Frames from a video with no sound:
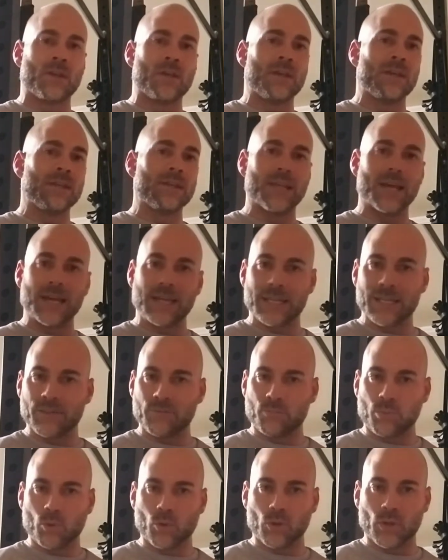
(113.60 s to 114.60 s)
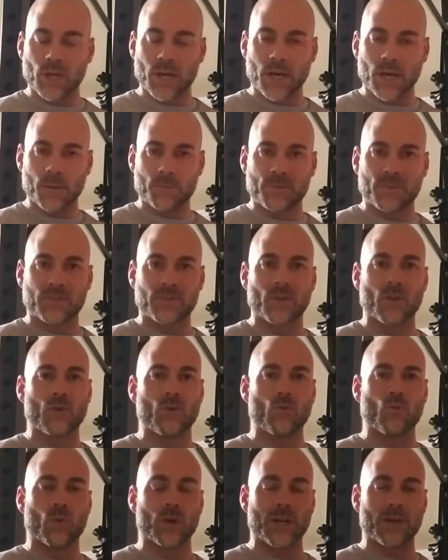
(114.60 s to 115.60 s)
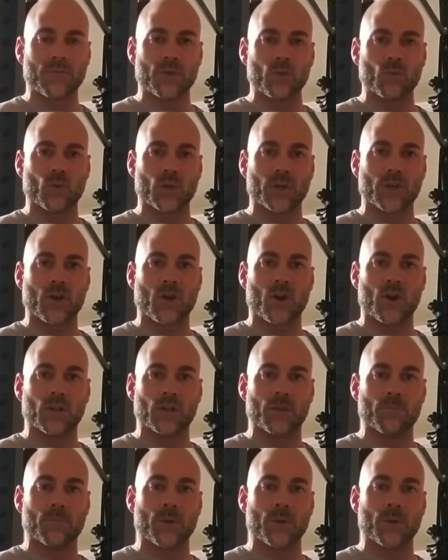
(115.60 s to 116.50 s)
negative pull-ups, whatever you want to call them,